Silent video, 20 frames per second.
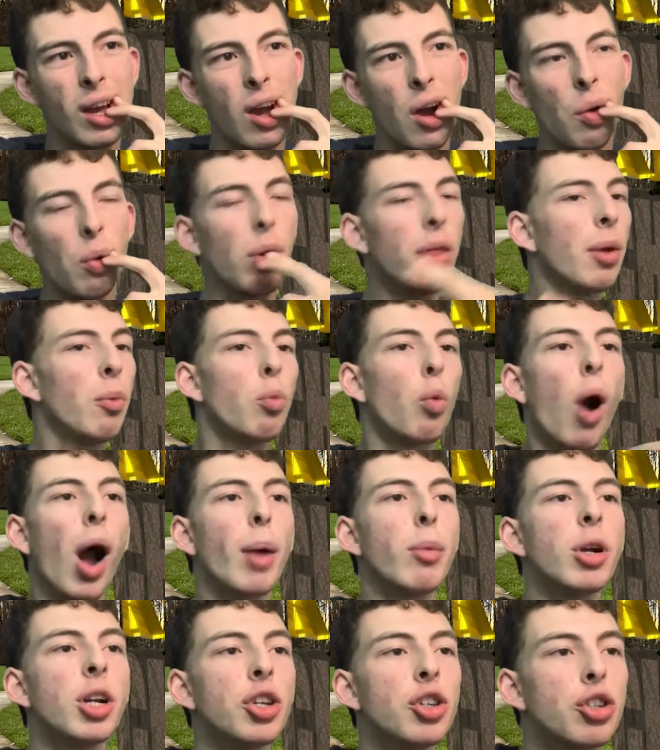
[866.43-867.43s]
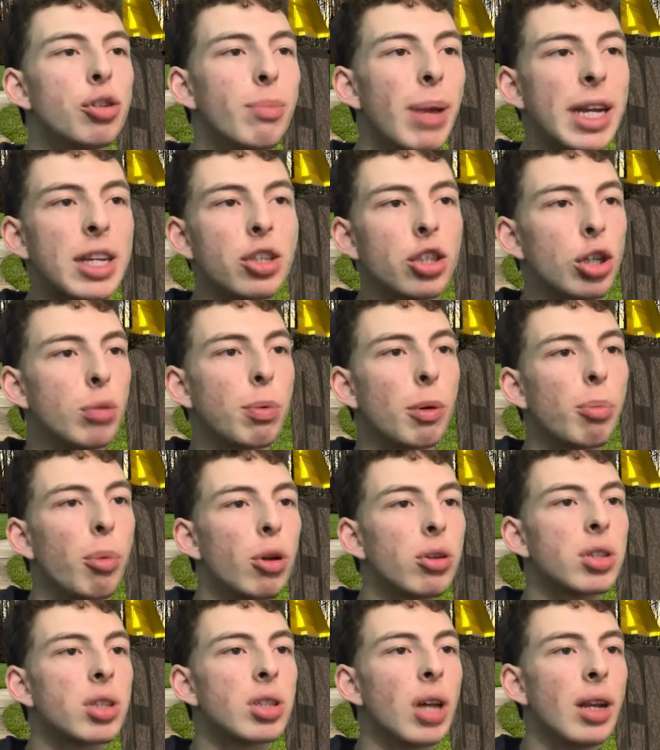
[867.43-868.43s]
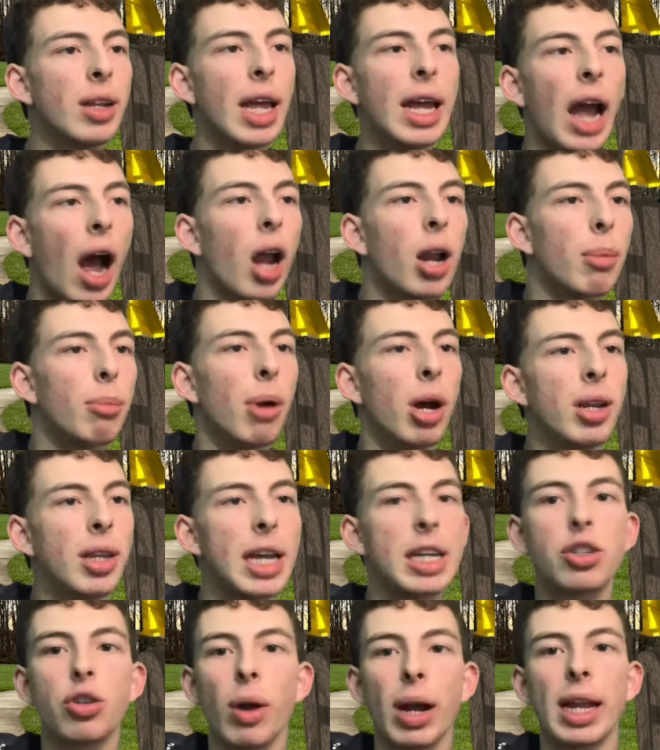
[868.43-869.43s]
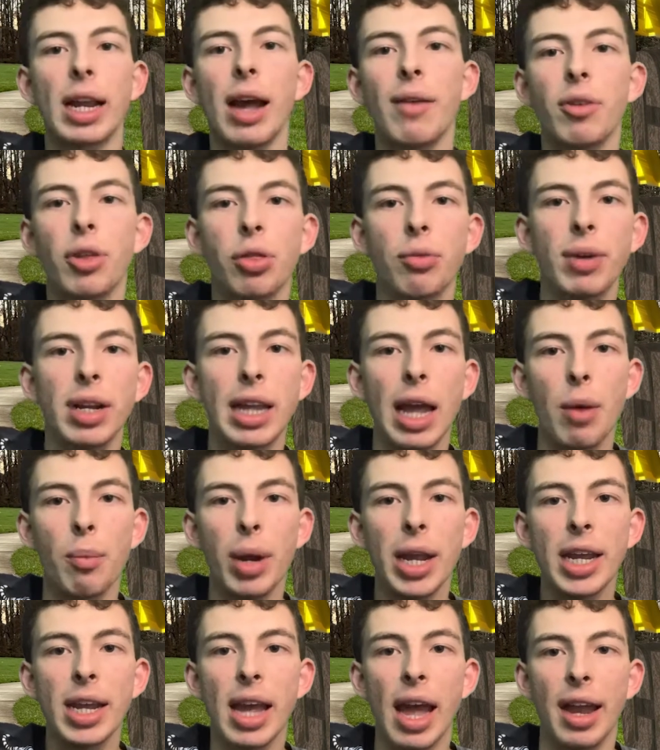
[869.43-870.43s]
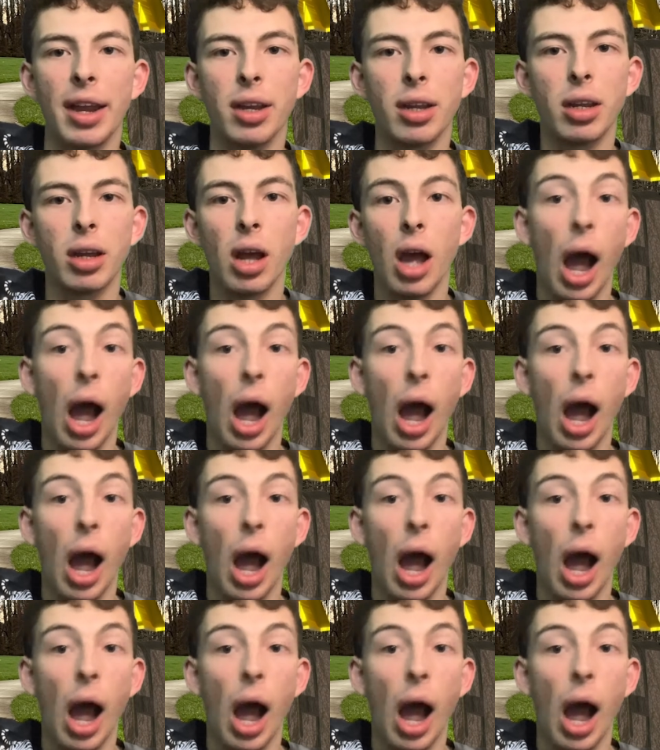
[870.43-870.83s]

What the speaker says: Well, then why wouldn't you make Super Bowl Sunday on a Monday so I can have a 3-day weekend?